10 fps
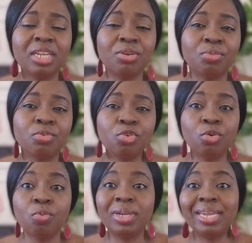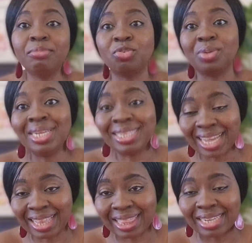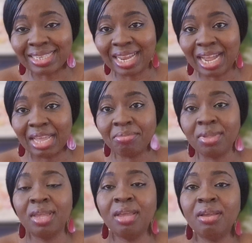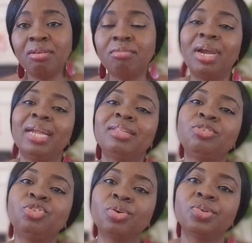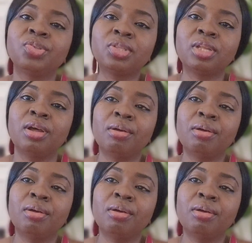you don't want them to eat at that time, right? Just